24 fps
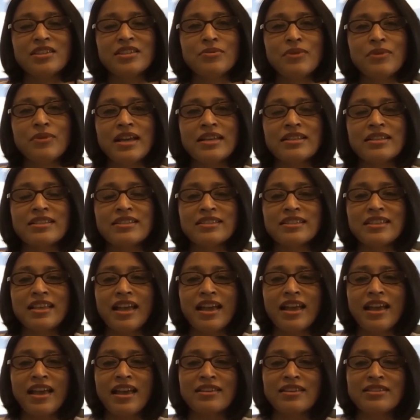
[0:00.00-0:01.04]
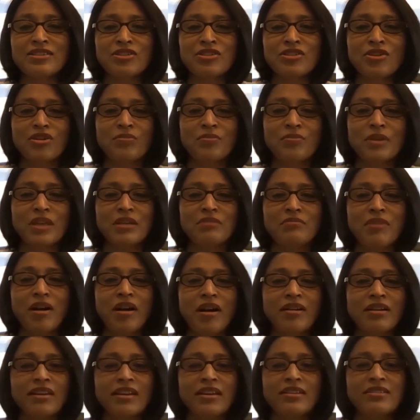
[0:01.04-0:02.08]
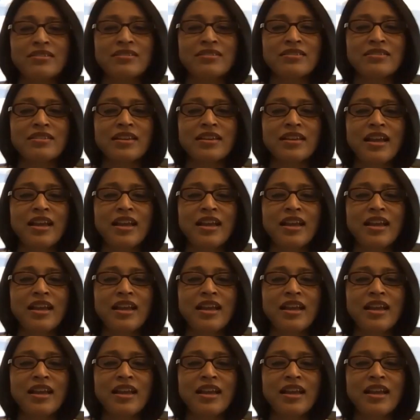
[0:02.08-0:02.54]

US and European markets,